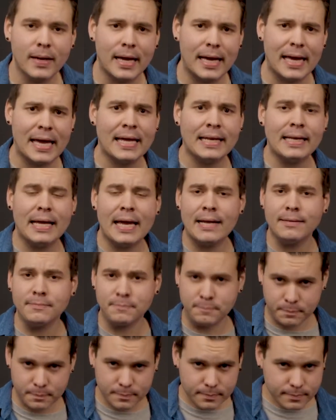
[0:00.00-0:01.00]
and
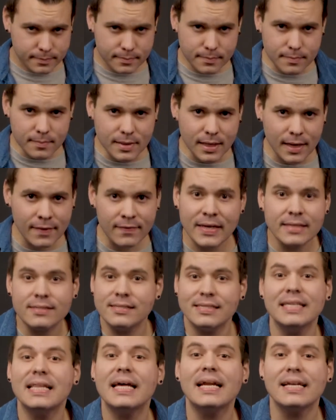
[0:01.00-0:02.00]
they
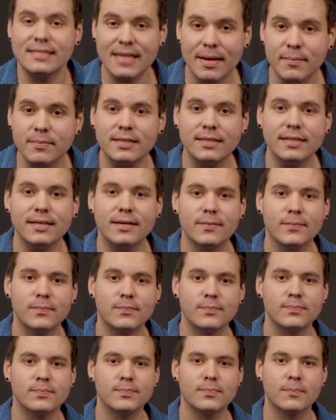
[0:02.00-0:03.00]
see that it's empty.
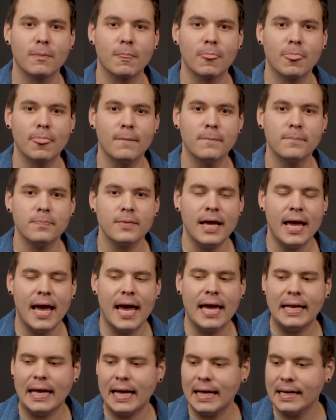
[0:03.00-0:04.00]

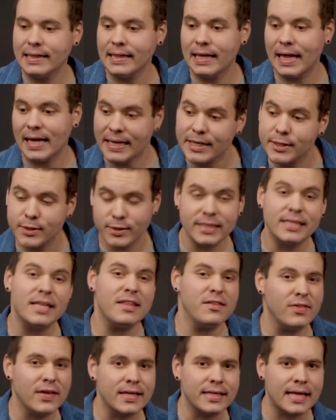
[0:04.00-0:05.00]
And initially
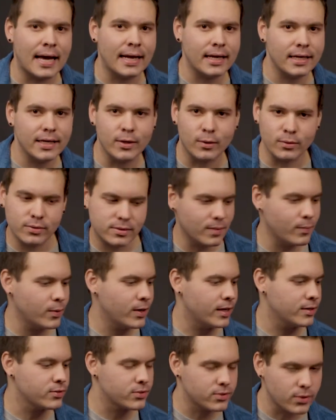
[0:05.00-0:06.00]
they think that, someone
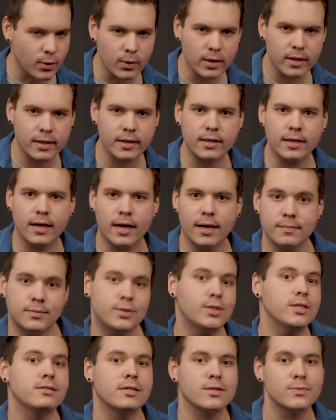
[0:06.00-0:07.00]
has stolen
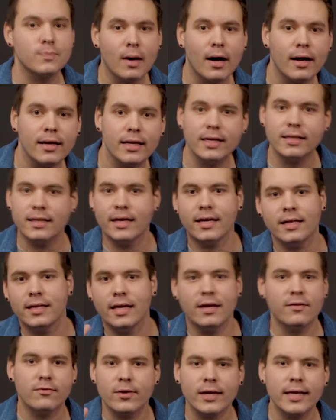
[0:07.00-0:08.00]
Jesus' body and
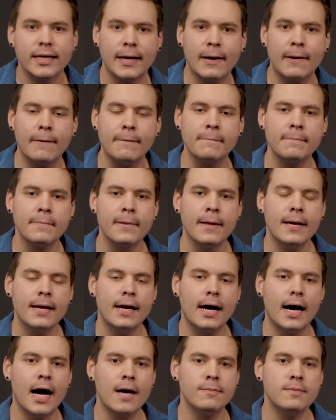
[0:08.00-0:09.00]
they freak out.
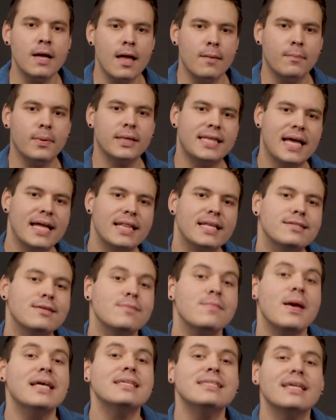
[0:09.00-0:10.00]
But then this
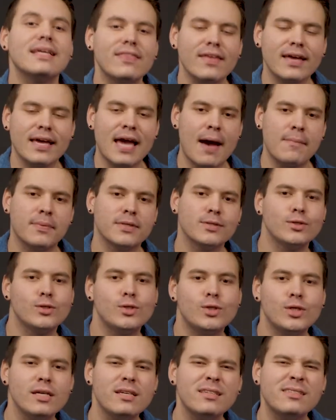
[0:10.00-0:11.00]
amazing thing happens.
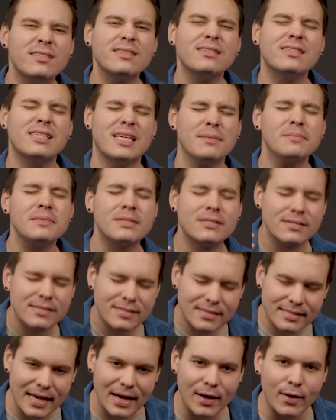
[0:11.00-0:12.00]
Jesus
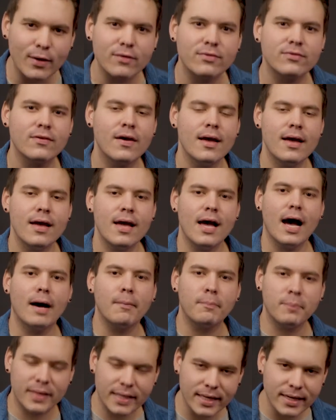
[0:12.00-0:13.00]
himself
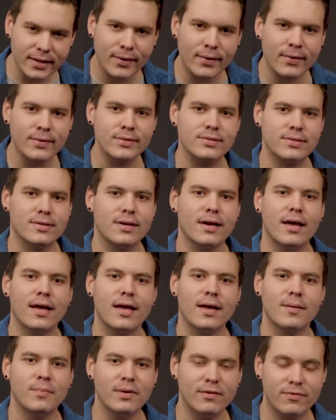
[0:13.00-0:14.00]
appears
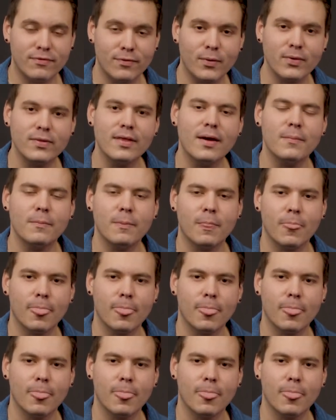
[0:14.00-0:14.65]
before them.